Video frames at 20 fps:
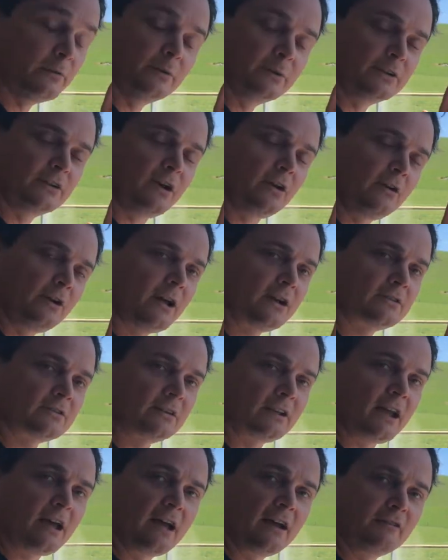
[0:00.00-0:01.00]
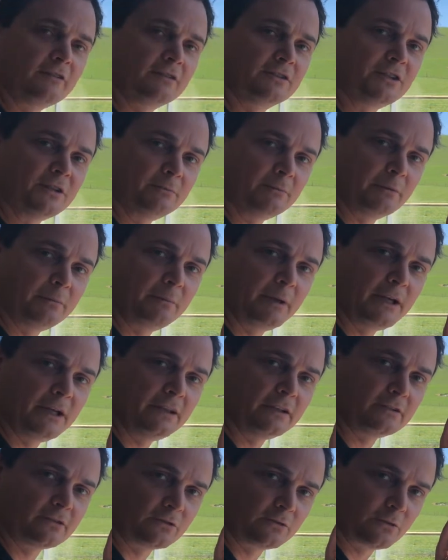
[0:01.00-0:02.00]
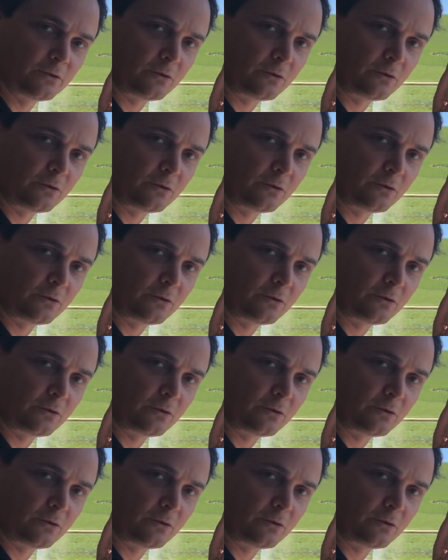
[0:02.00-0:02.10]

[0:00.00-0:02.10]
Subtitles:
we don't actually have timber beading that's